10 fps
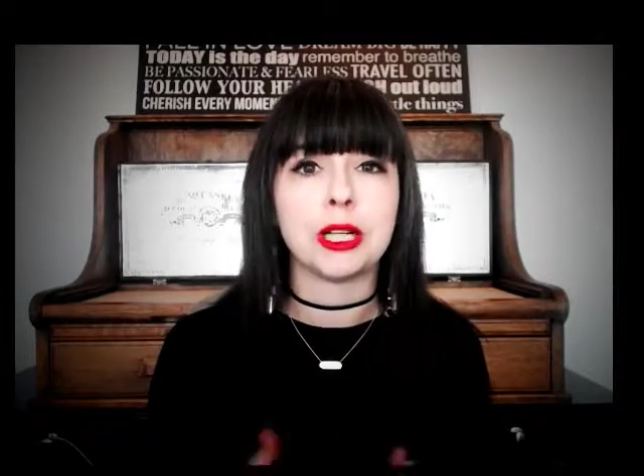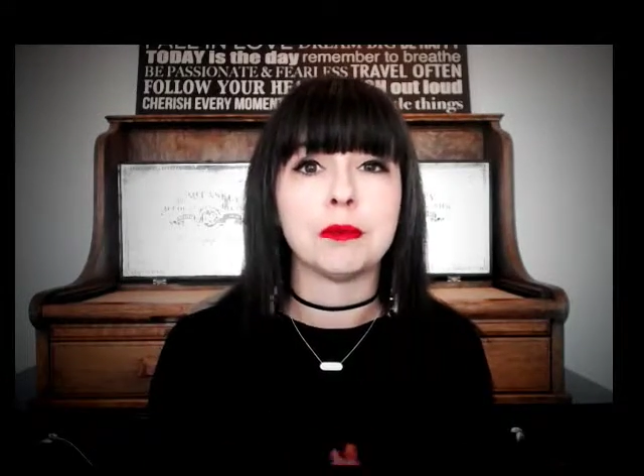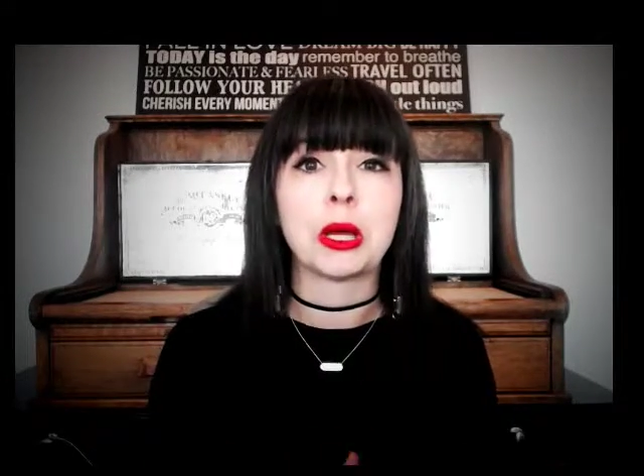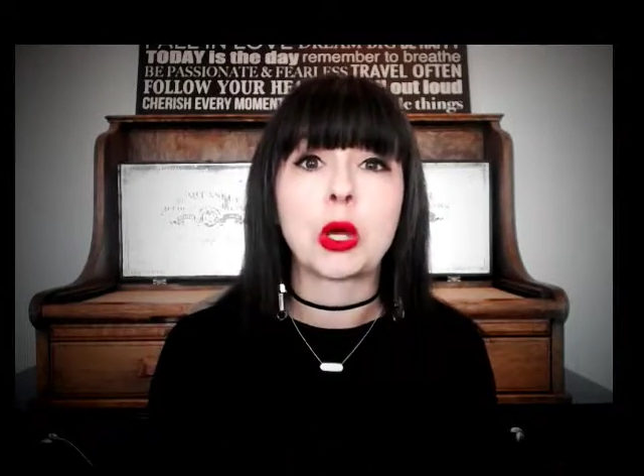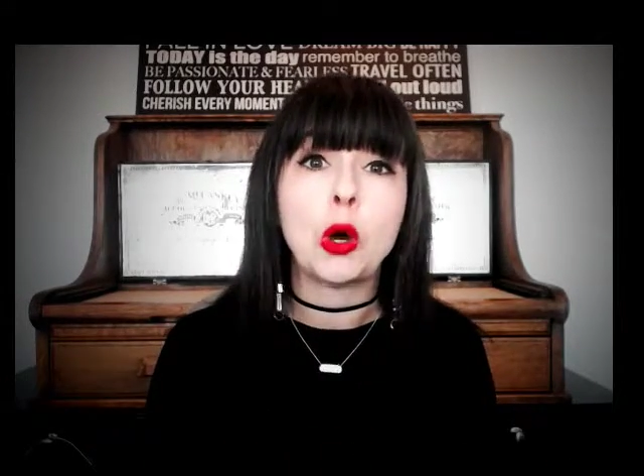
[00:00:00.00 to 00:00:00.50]
I'm
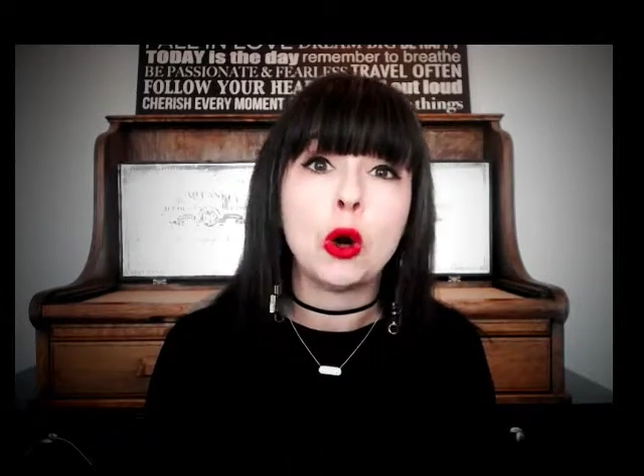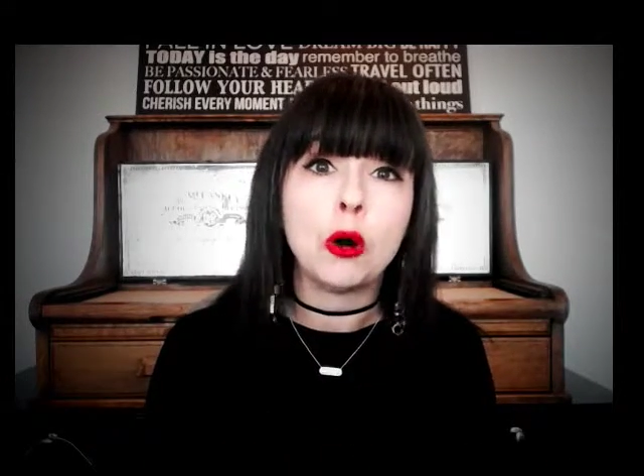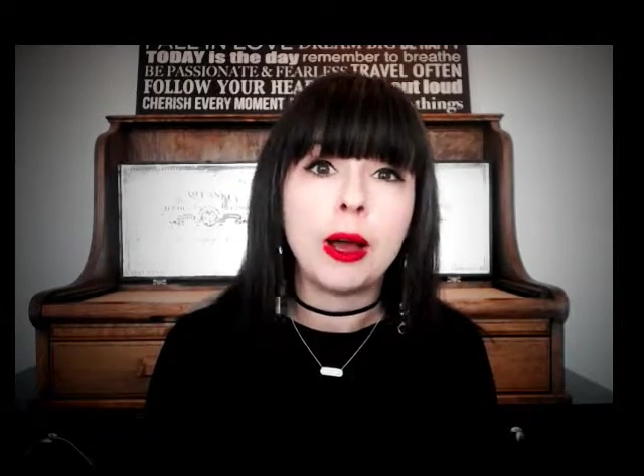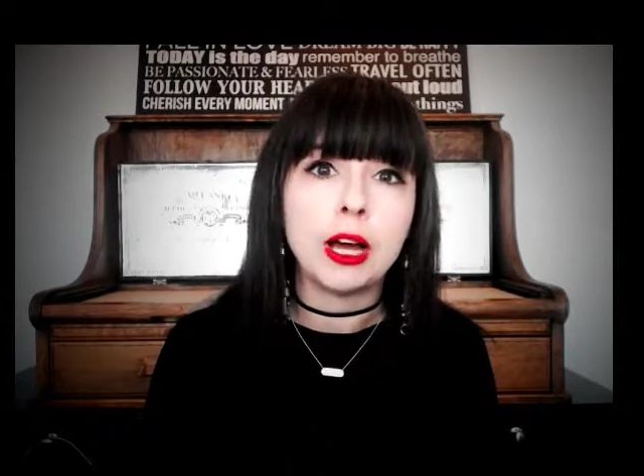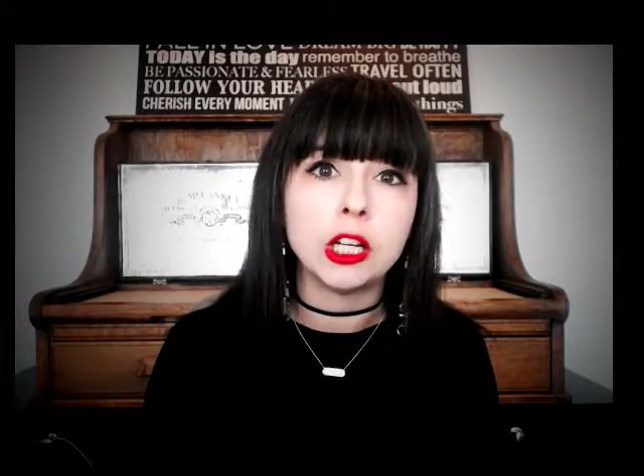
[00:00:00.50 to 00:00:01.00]
like, oh
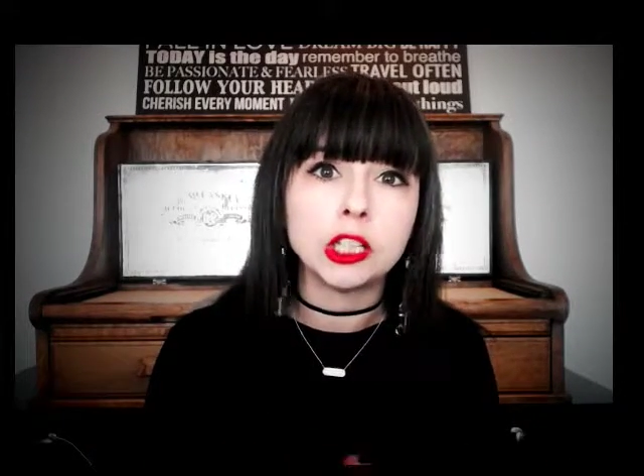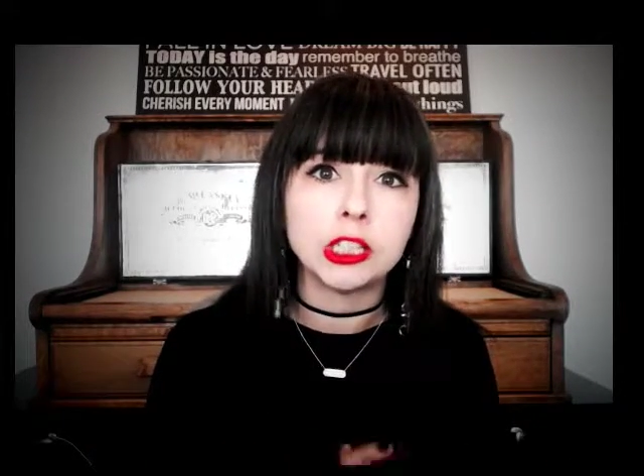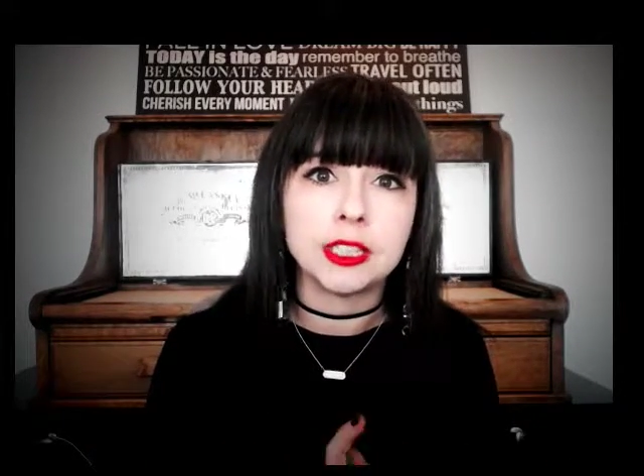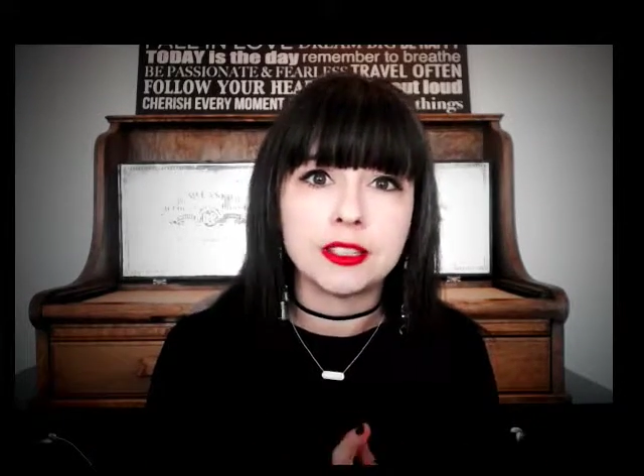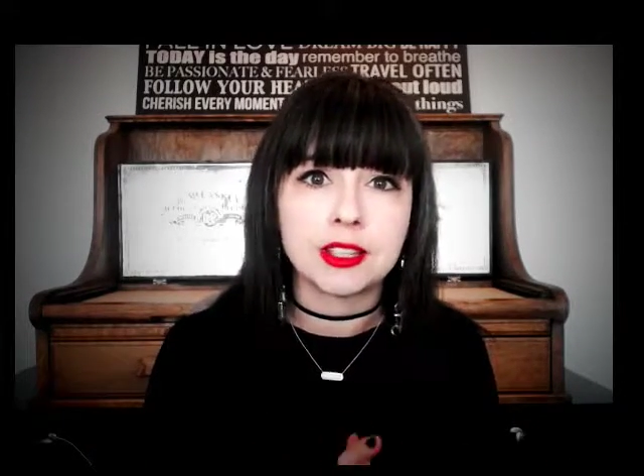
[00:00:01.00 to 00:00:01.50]
hell,
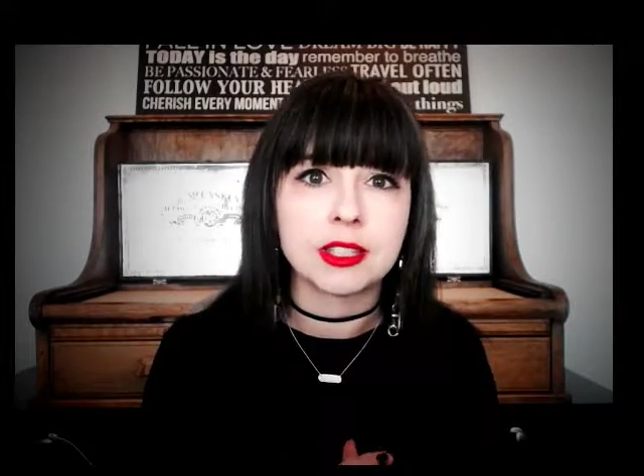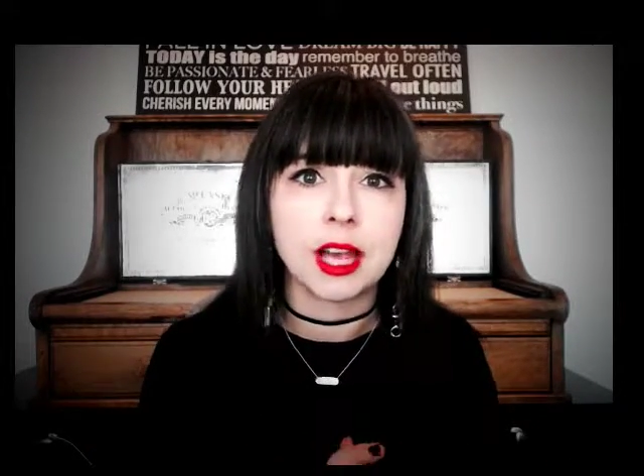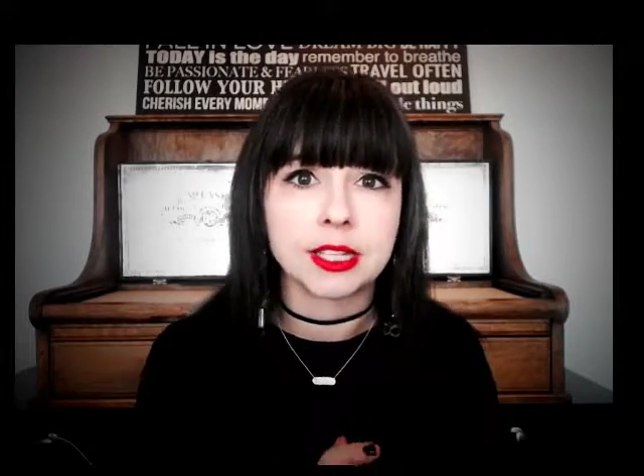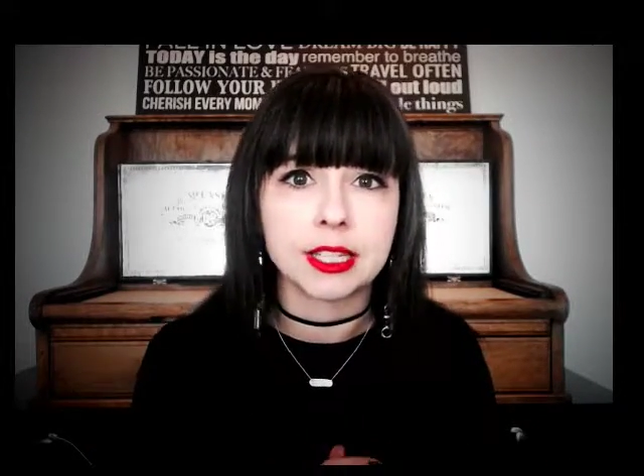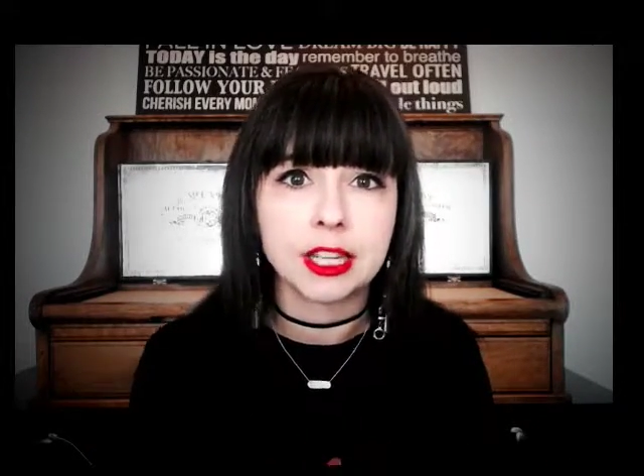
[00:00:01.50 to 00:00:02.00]
she's
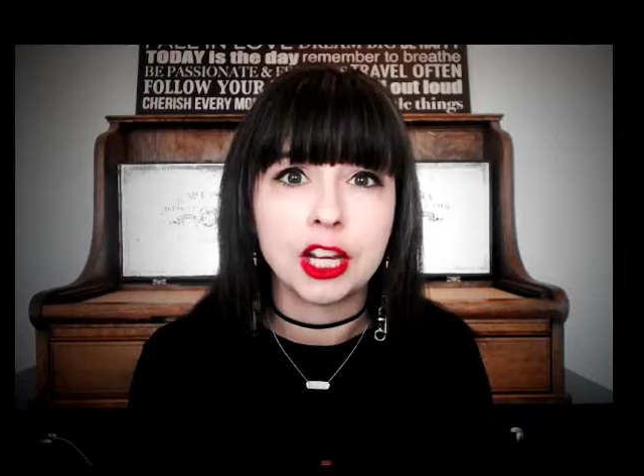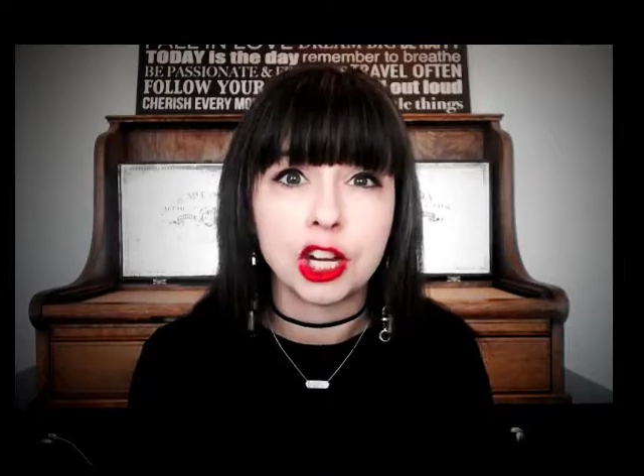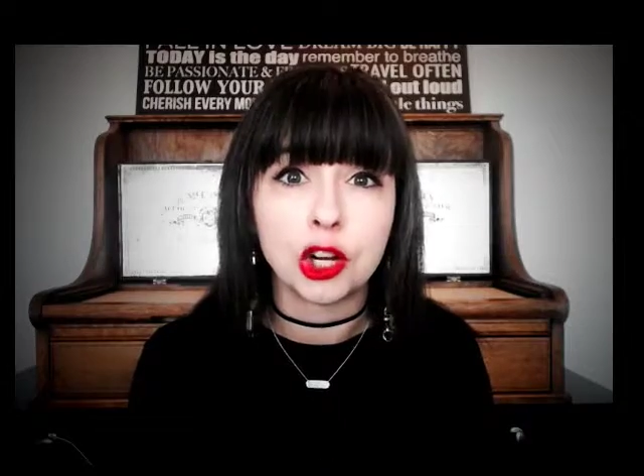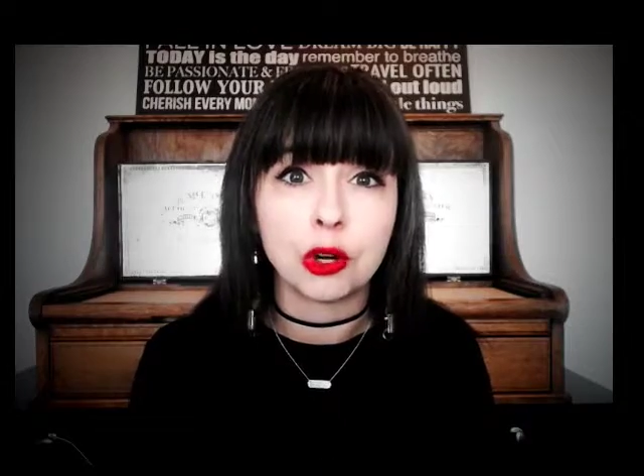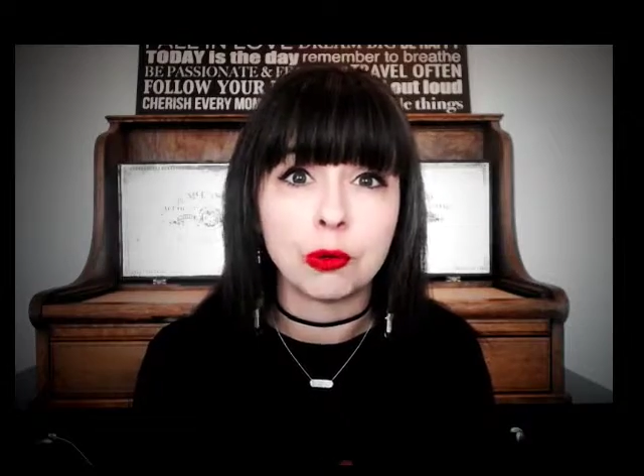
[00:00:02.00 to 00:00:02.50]
dyslexic.
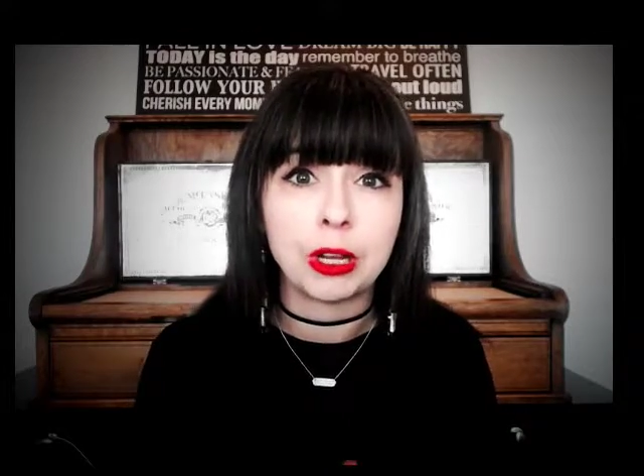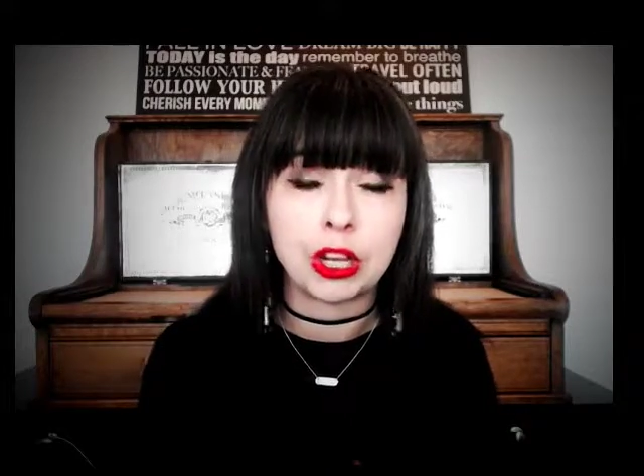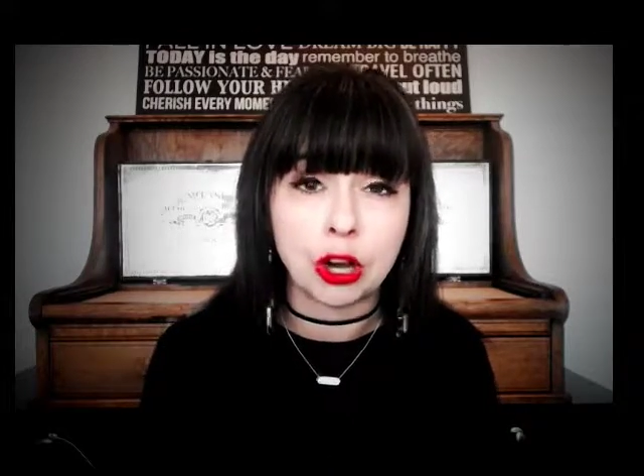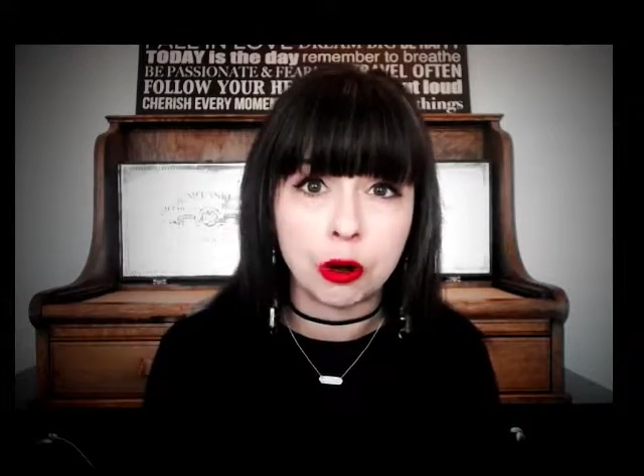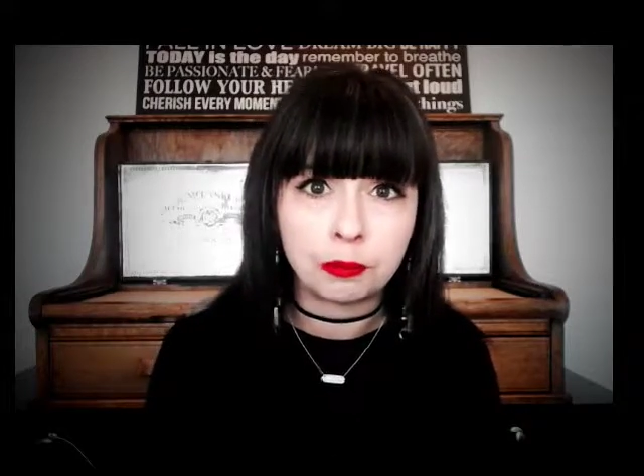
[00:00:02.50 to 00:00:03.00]
Here we
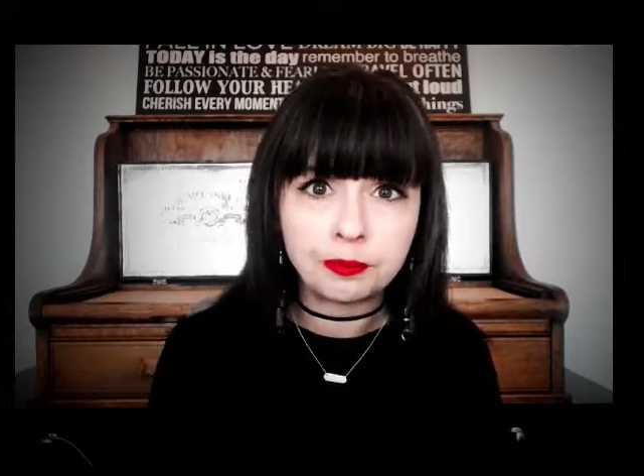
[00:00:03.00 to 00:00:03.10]
go.